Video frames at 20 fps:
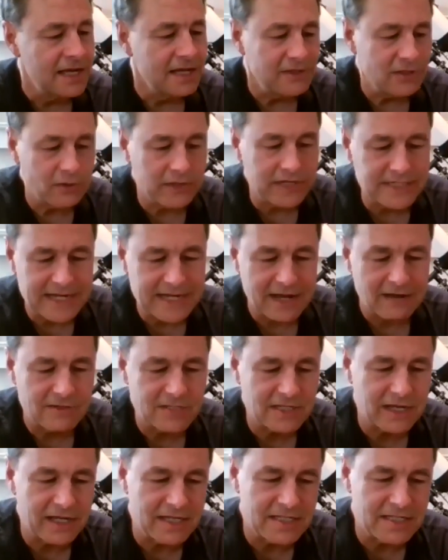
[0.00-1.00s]
The only
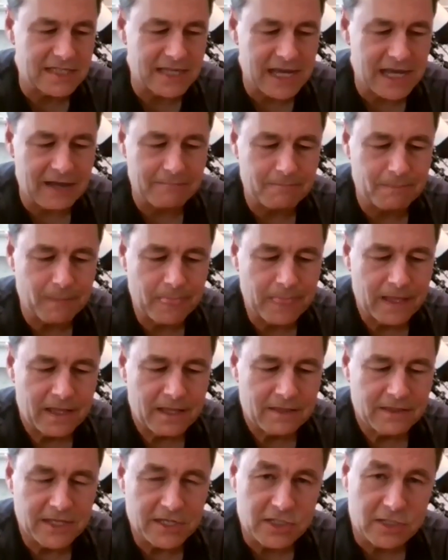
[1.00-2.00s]
downside is that
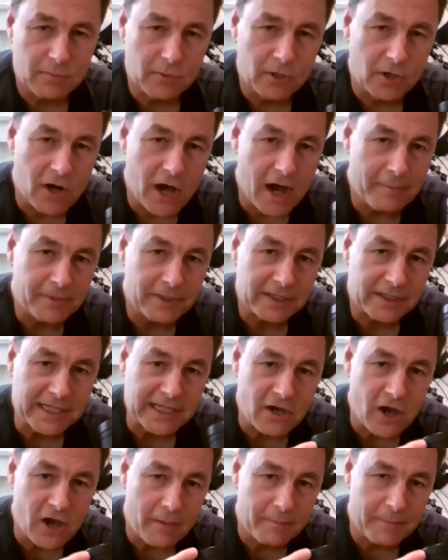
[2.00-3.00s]
these are more
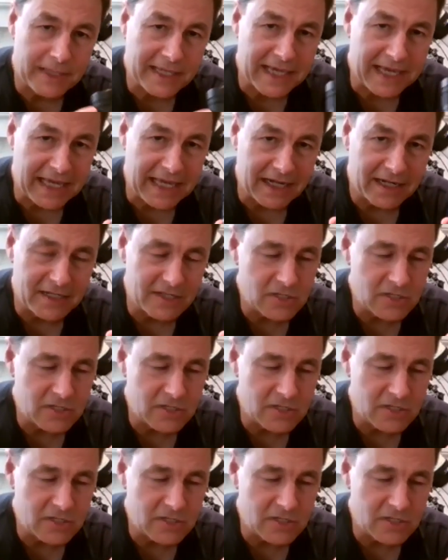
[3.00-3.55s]
optically complicated.